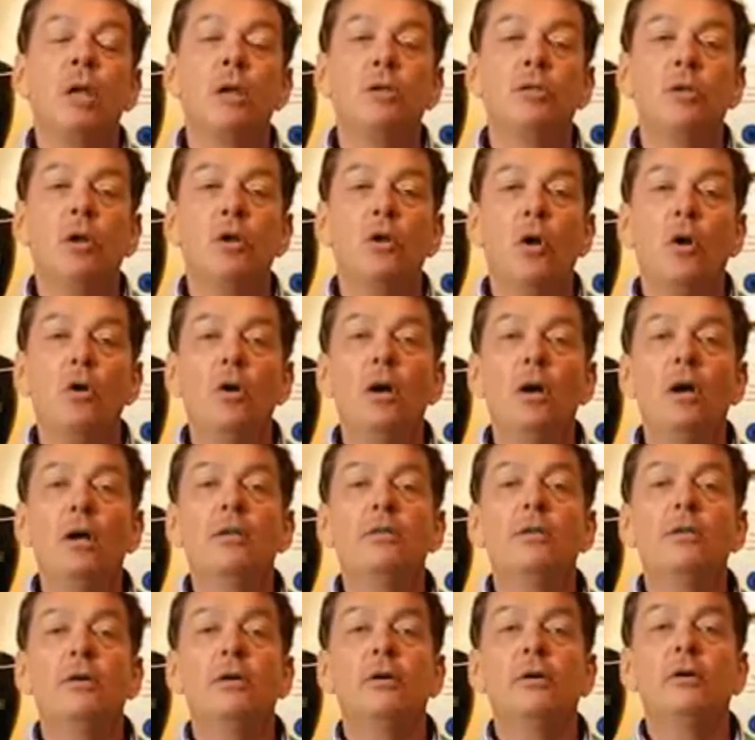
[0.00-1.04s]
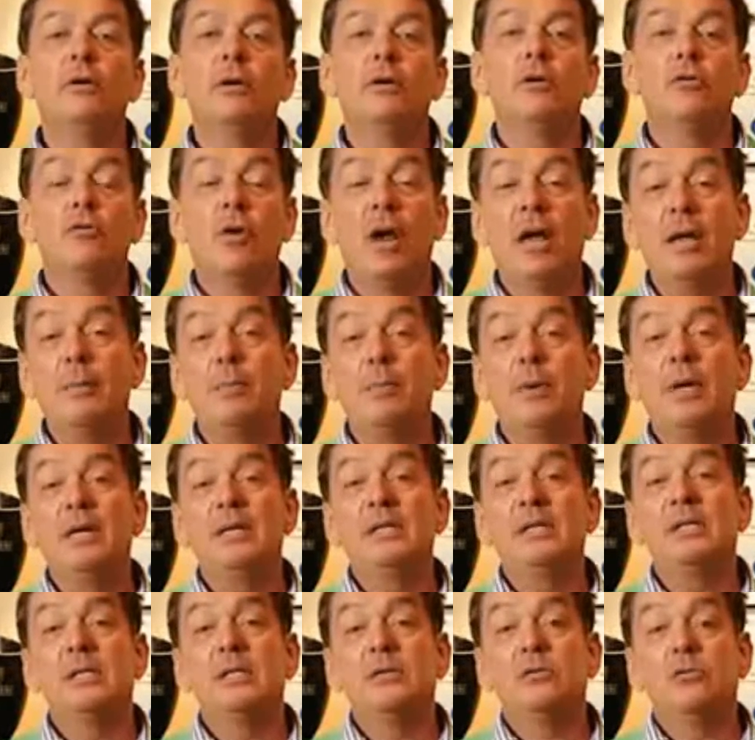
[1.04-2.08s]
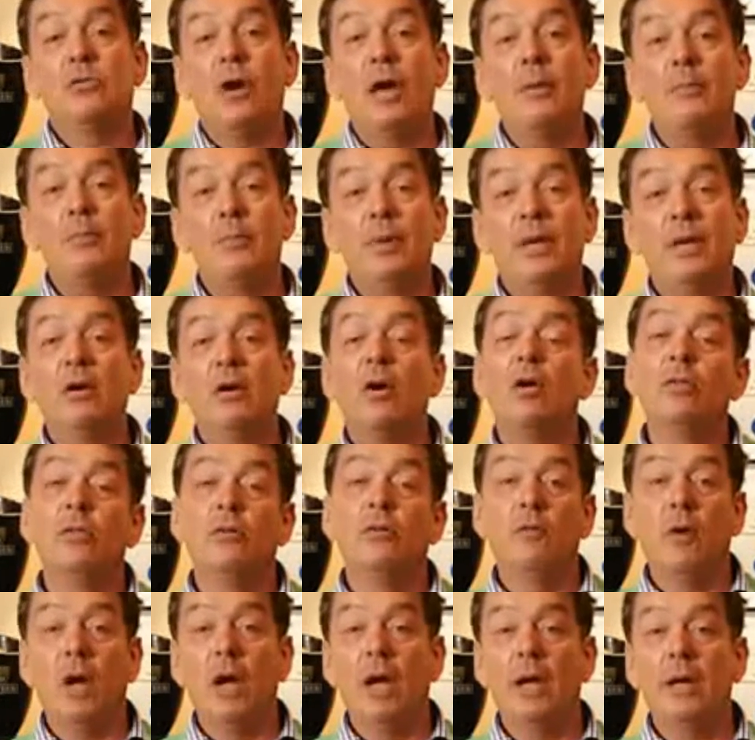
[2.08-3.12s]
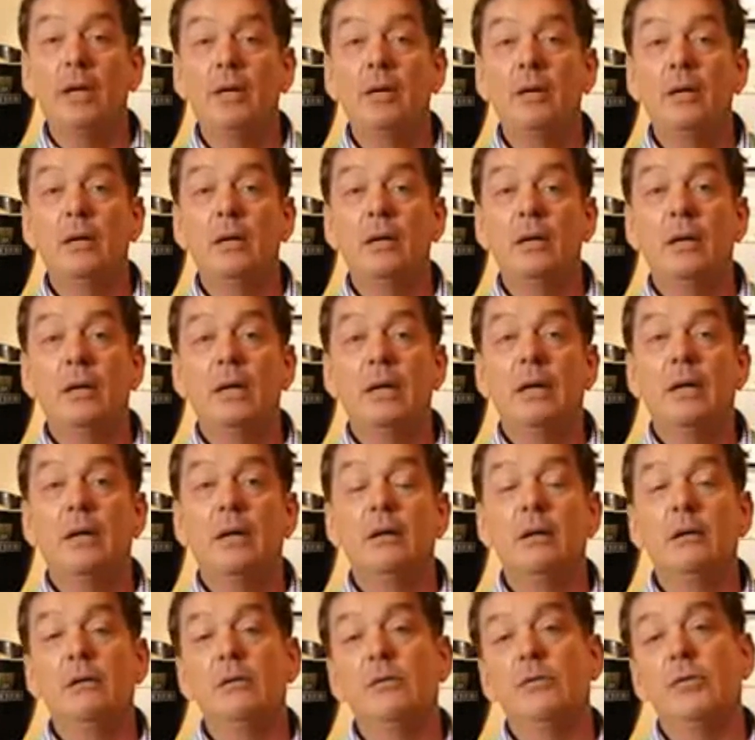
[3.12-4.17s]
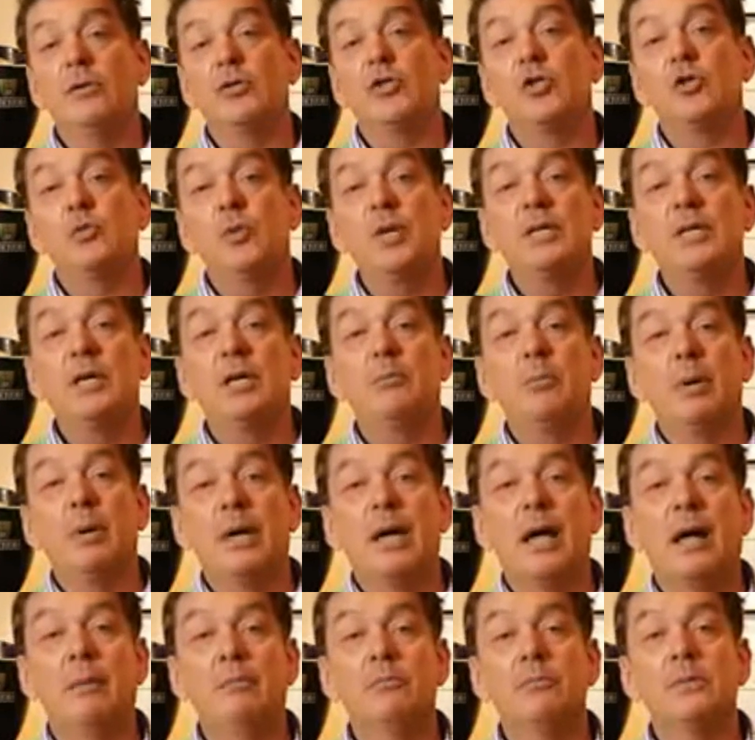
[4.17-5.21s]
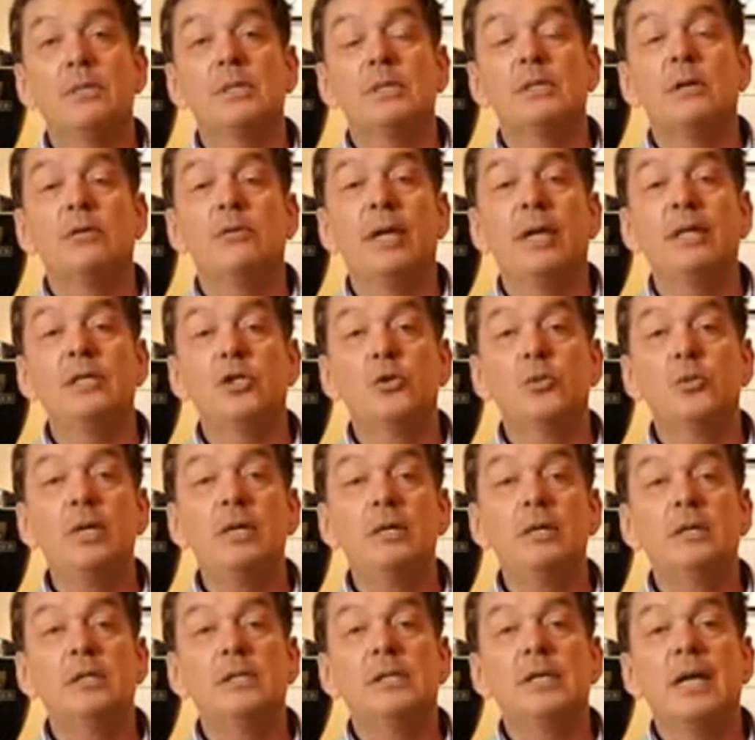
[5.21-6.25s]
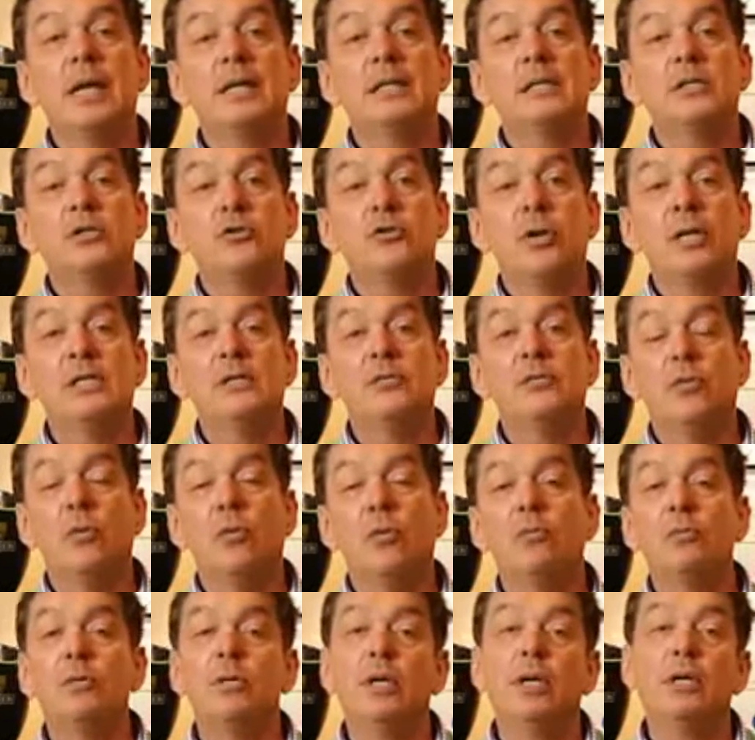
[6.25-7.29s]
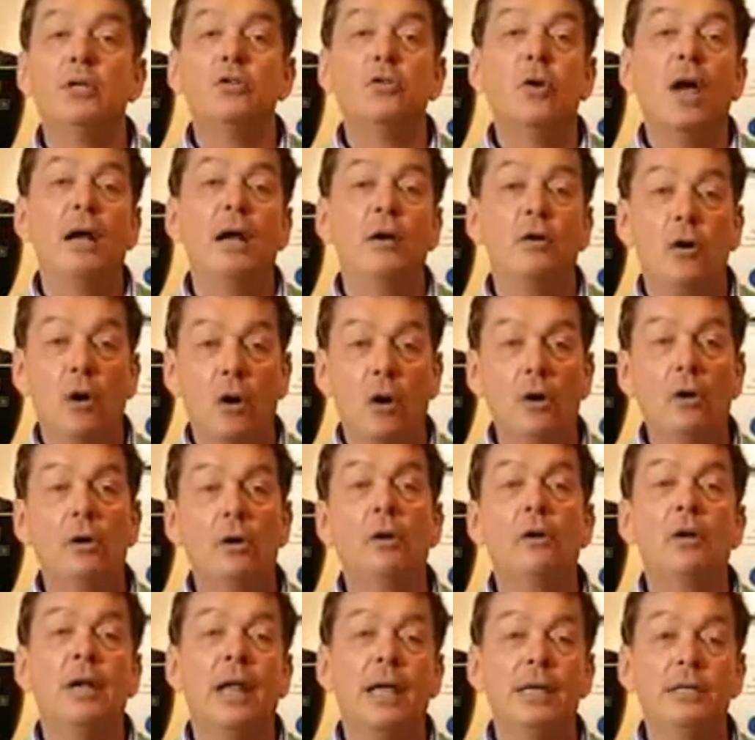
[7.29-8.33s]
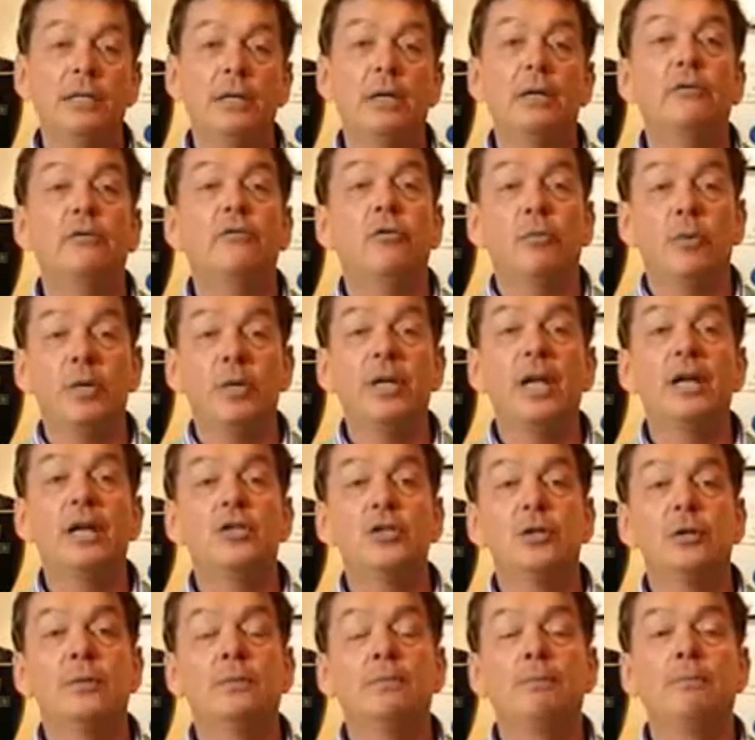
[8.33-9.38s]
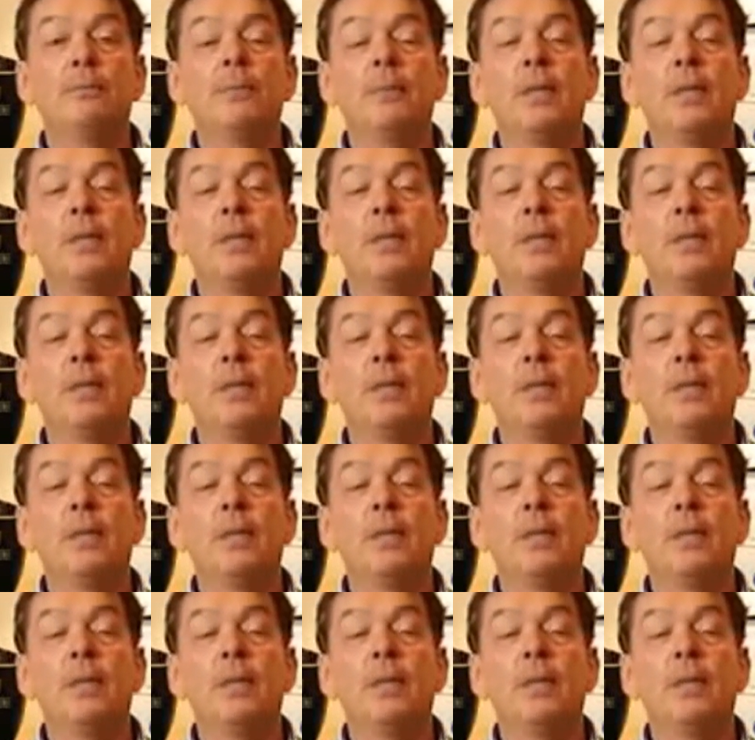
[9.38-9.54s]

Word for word: the longer the grape is ripening on the vine, the sweeter it becomes. That sweetness gets transformed into alcohol later in fermentation.